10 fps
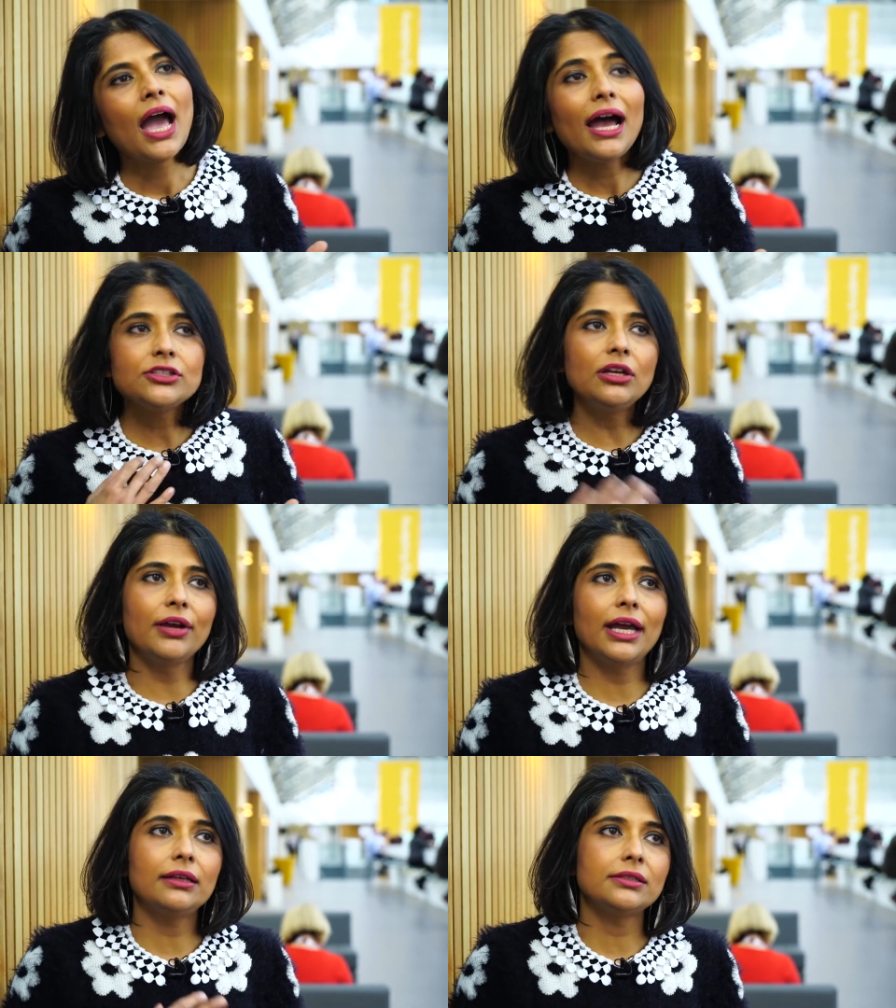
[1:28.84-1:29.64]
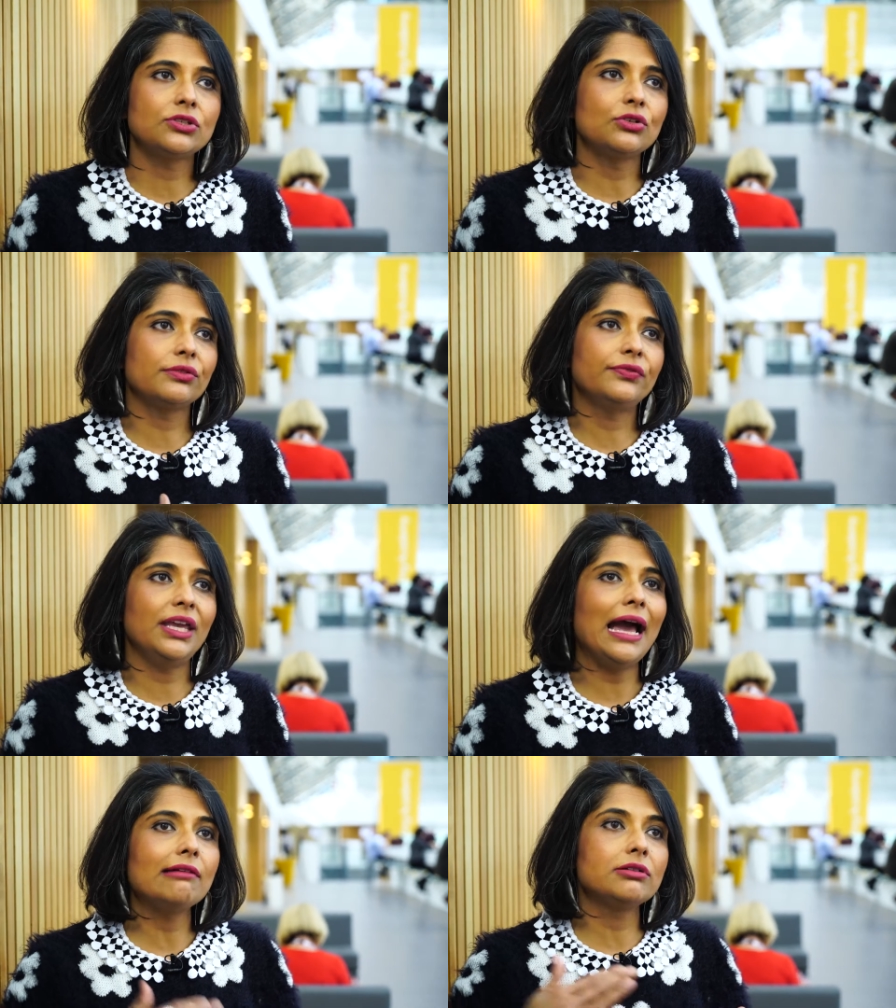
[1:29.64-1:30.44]
and to look at sort of
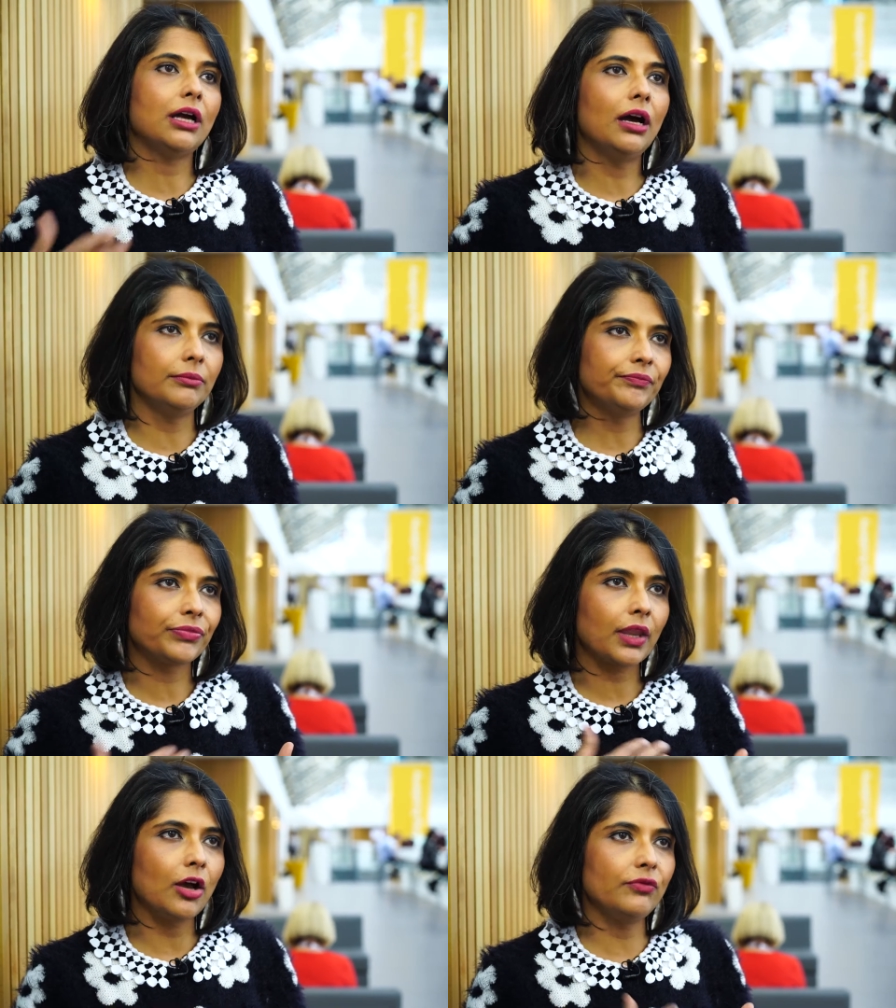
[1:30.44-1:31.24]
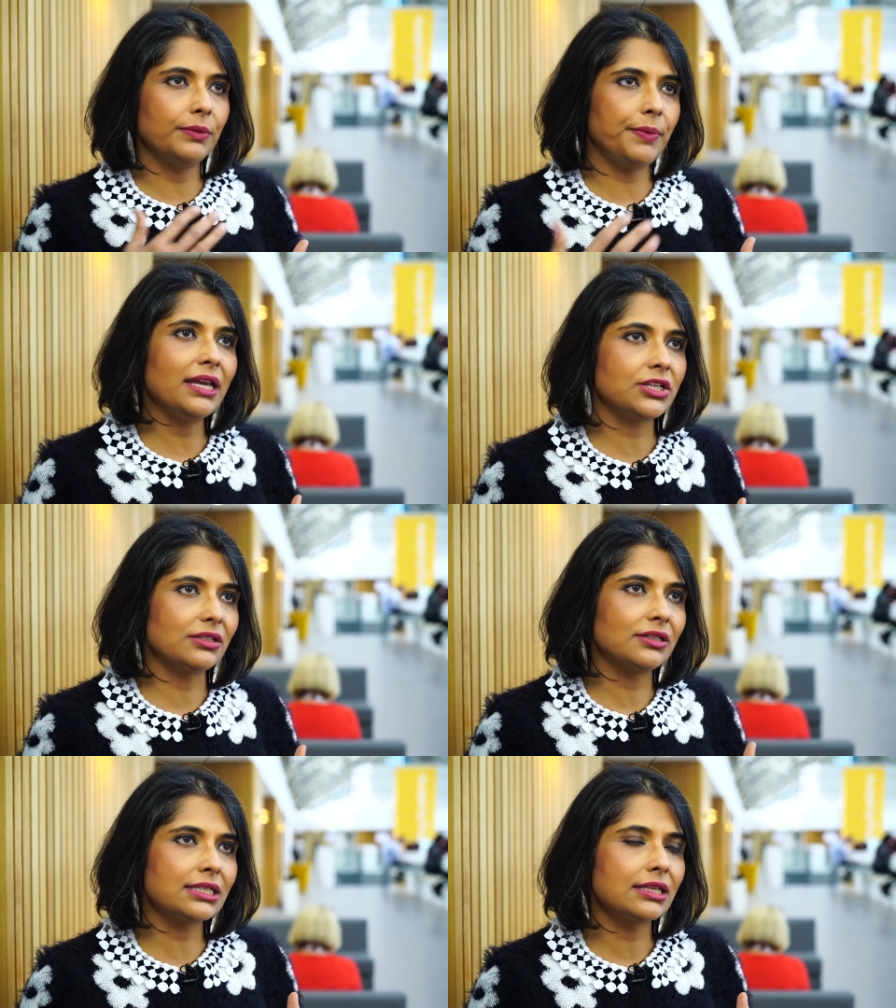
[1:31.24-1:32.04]
the outcome of the
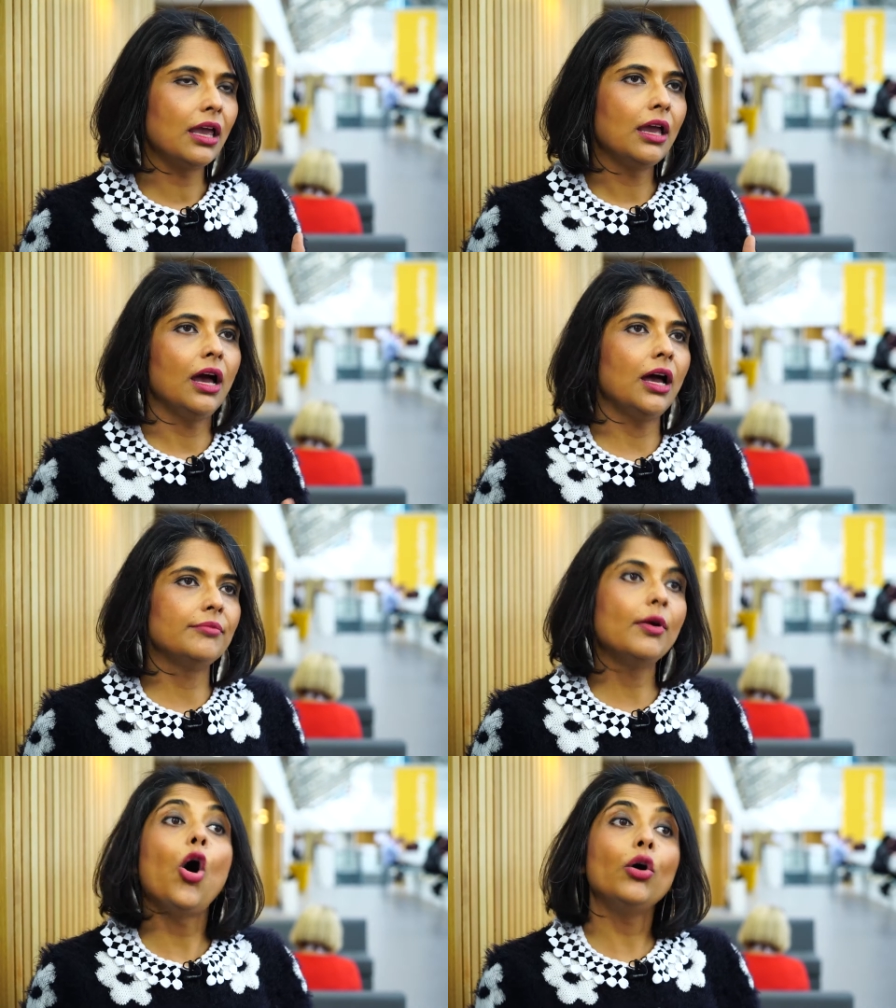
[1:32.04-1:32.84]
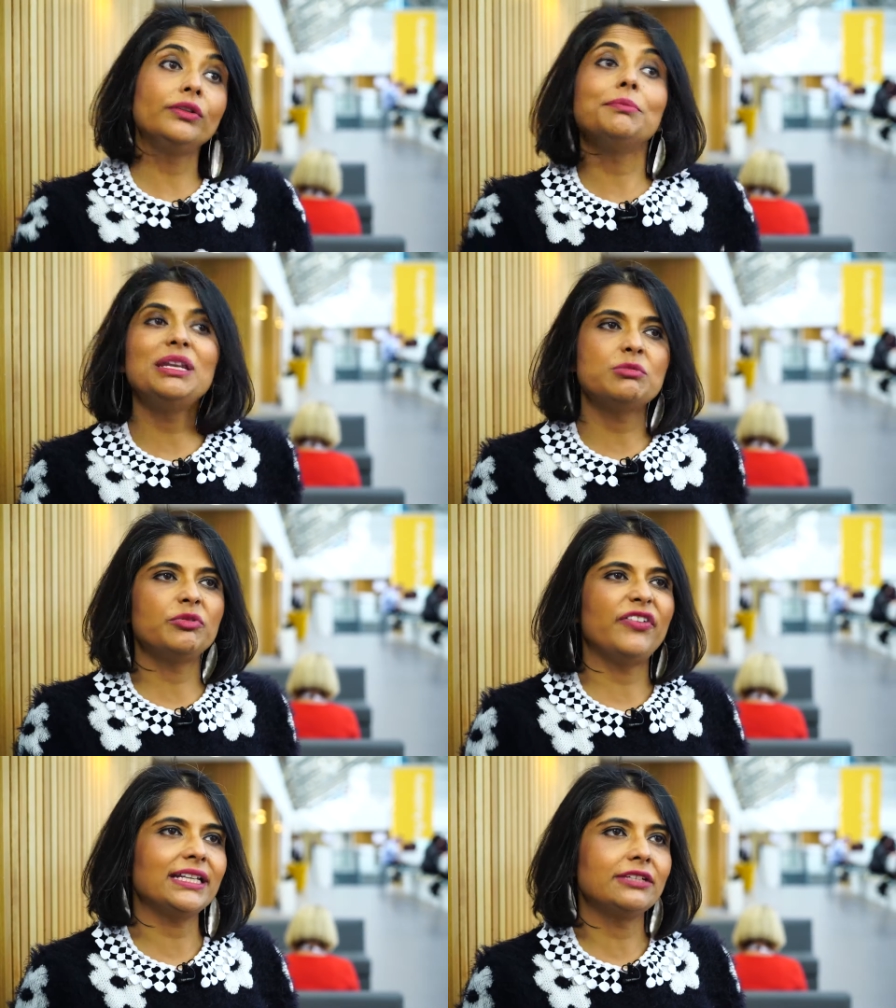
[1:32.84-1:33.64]
patients um, on the minimum
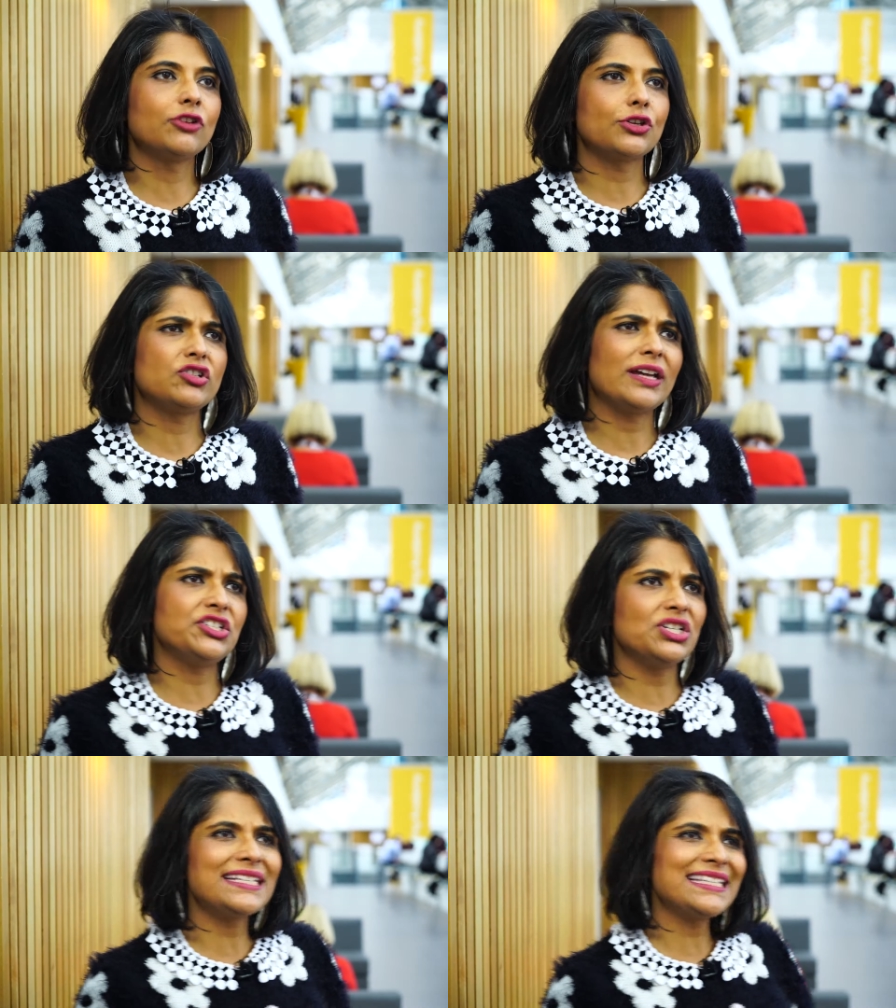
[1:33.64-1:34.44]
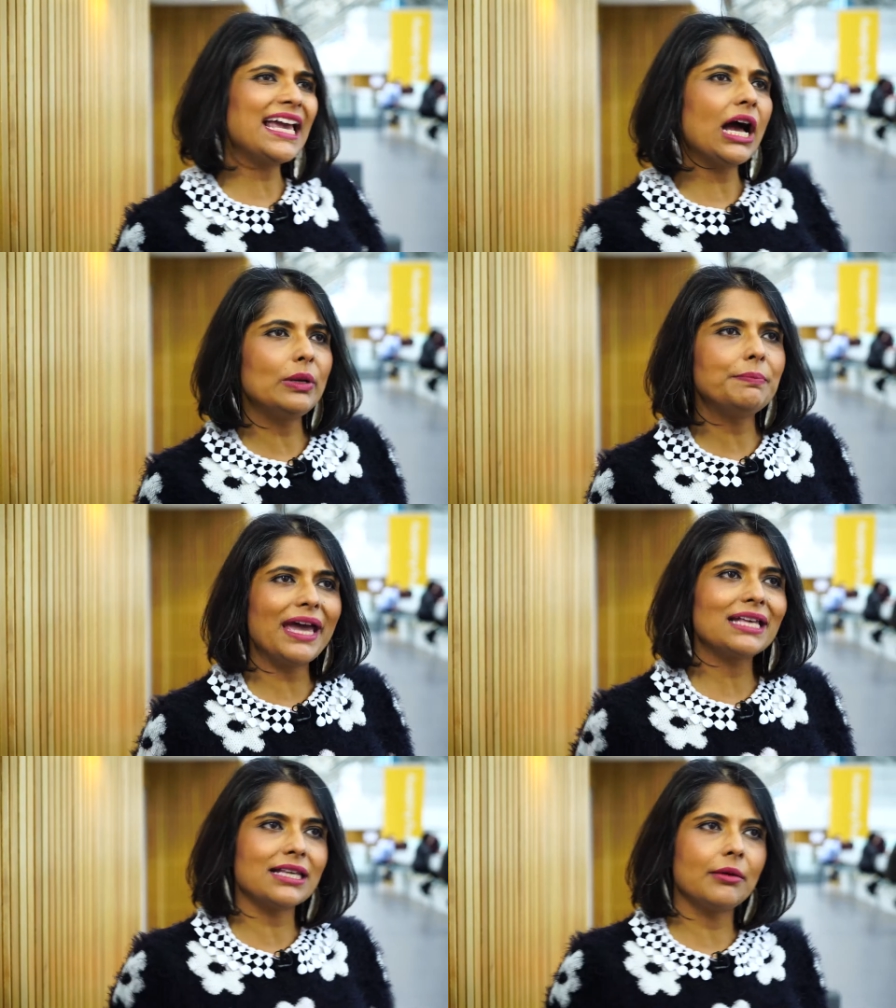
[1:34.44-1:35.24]
effective dose strategy and see how it
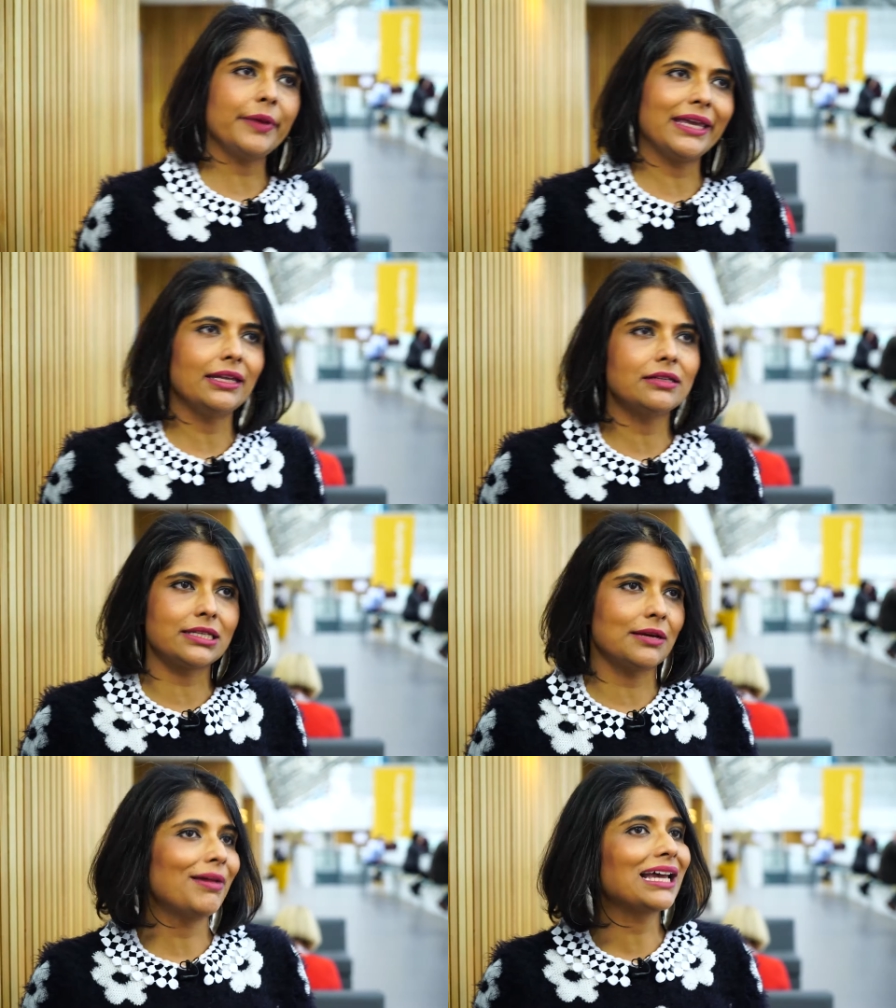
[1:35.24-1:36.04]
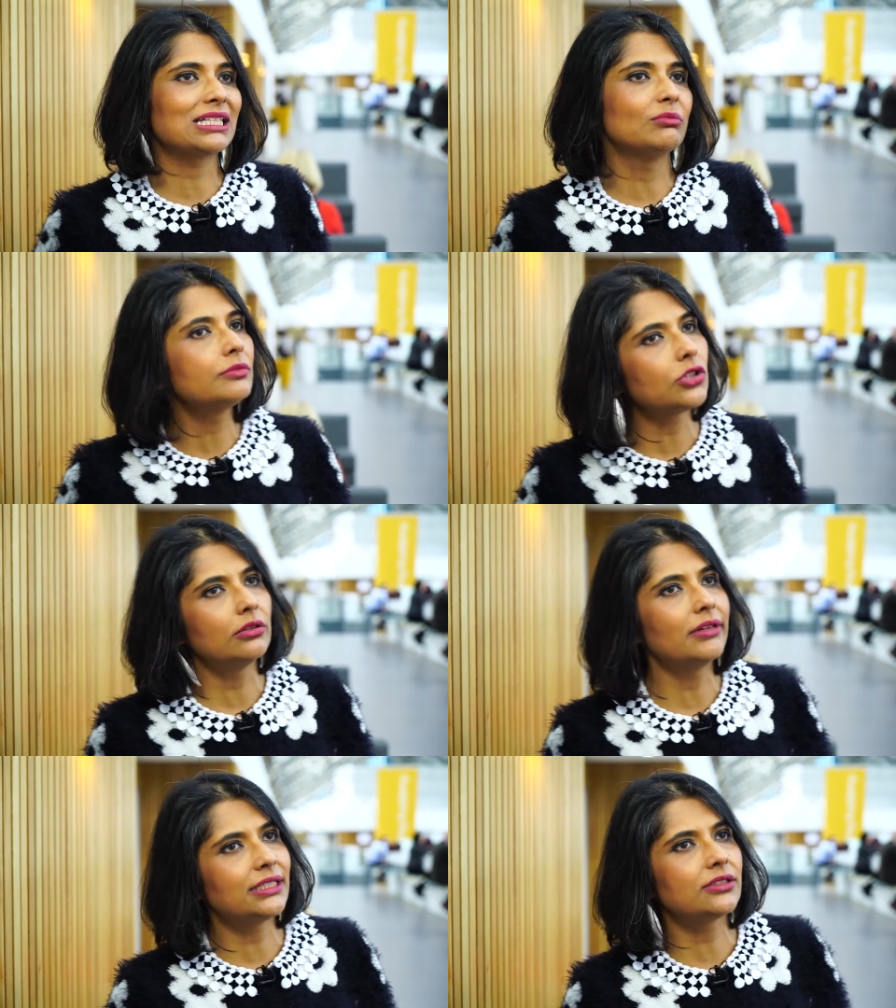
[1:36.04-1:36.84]
bears up against a maximum
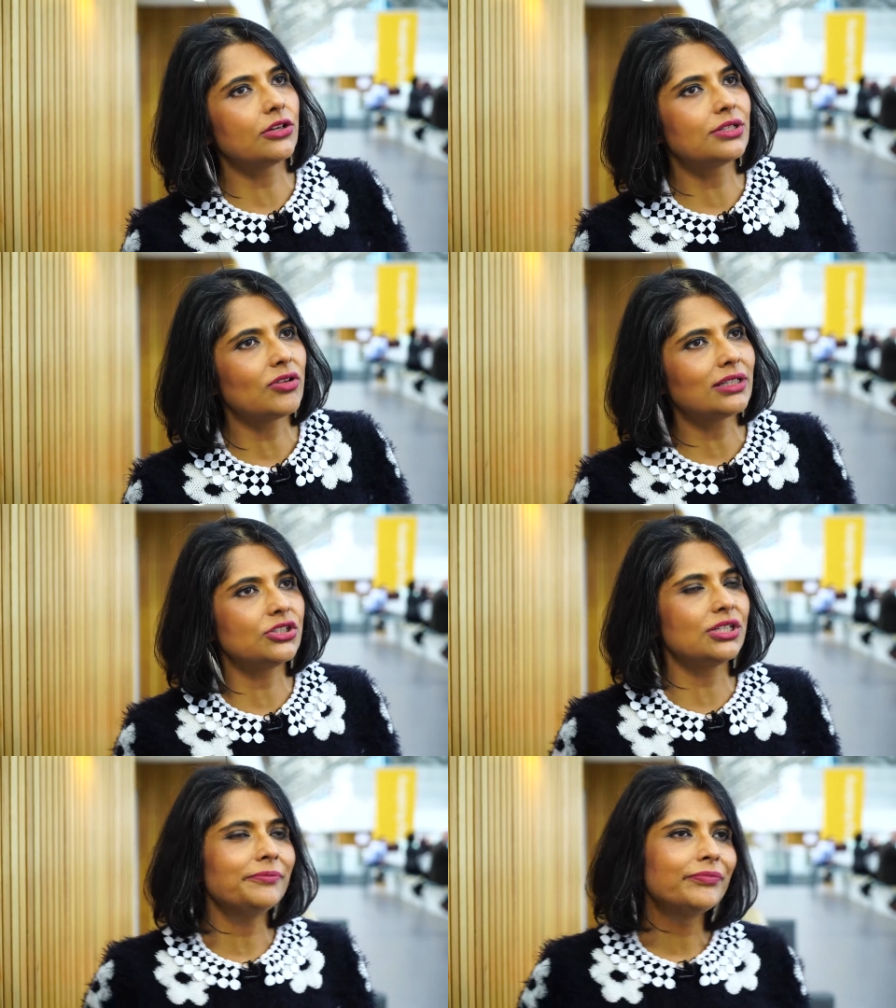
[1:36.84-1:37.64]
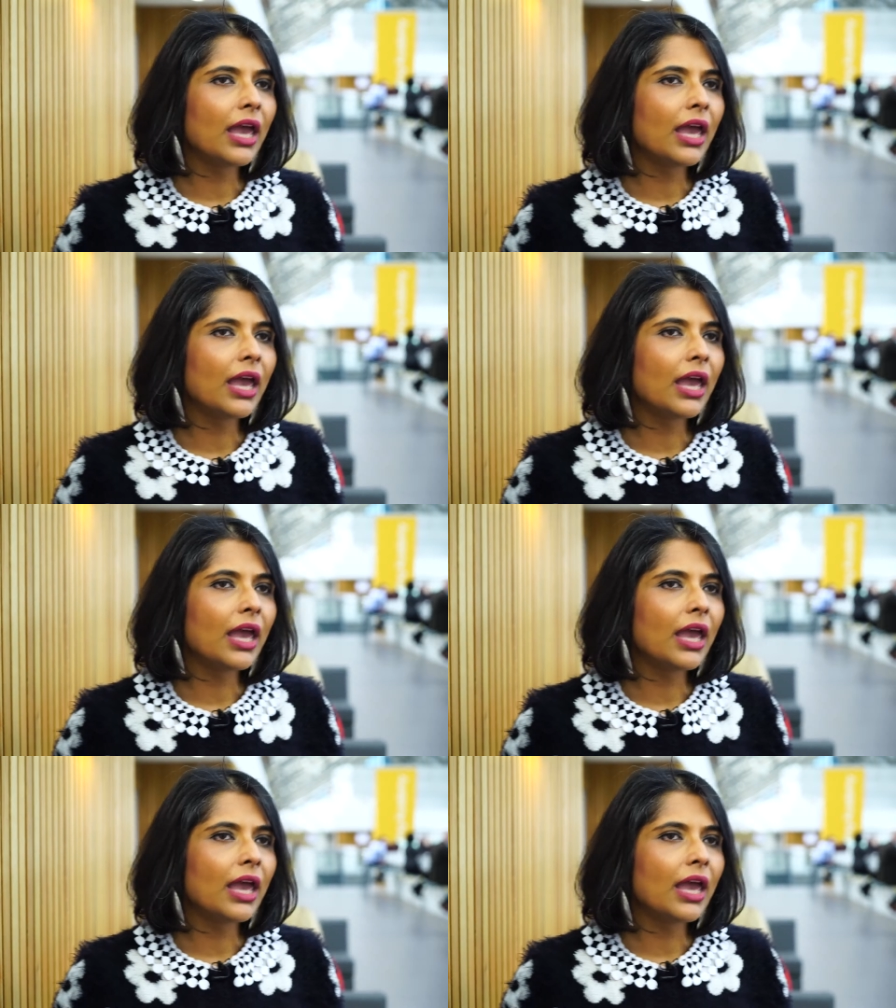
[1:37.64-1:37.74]
tolerated dose strategy.